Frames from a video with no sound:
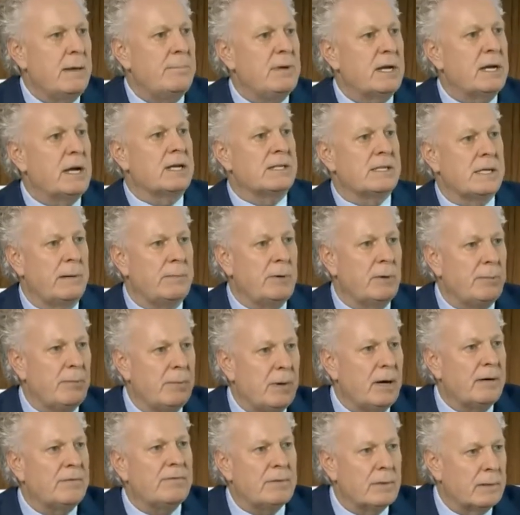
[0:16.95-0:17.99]
because I'm
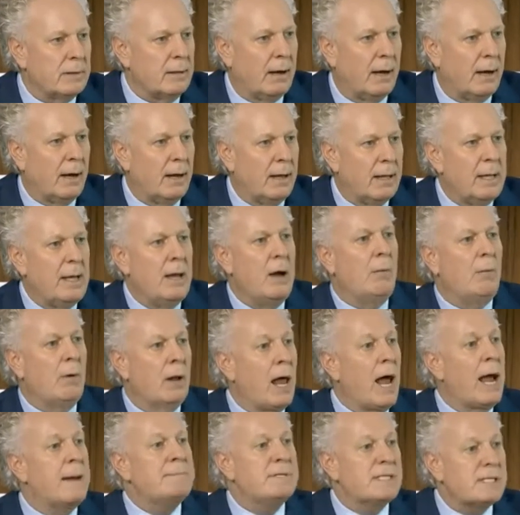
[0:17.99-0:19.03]
above the law. Well,
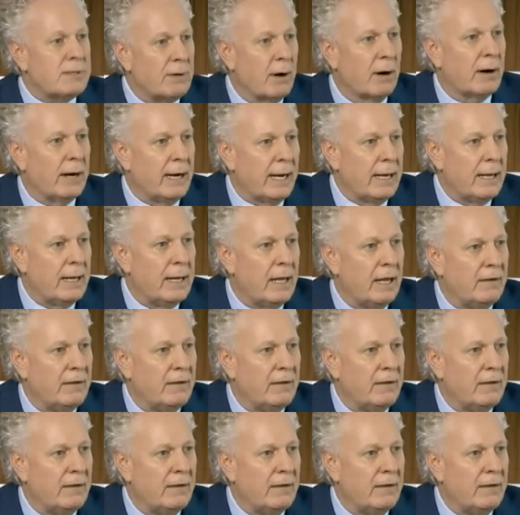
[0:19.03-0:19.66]
I'm sorry.